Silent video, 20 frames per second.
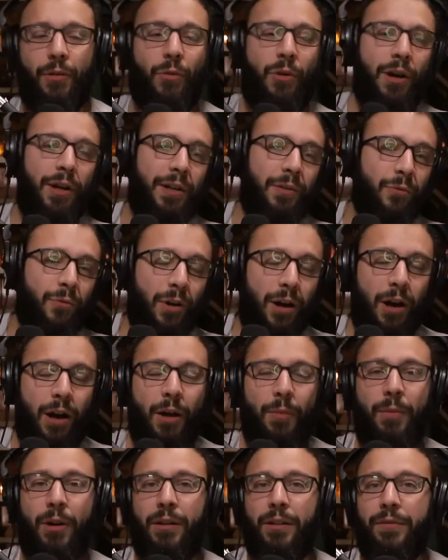Wadi
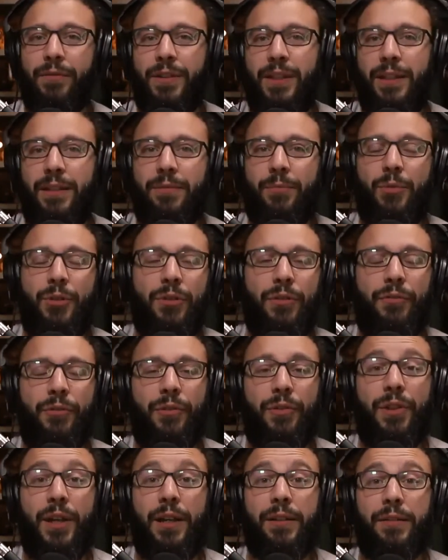Rum, all of these
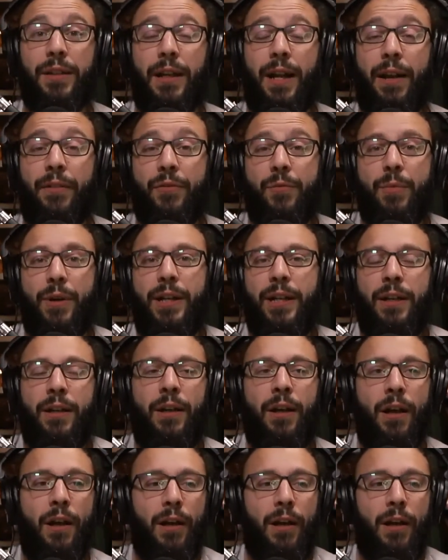beautiful things that everybody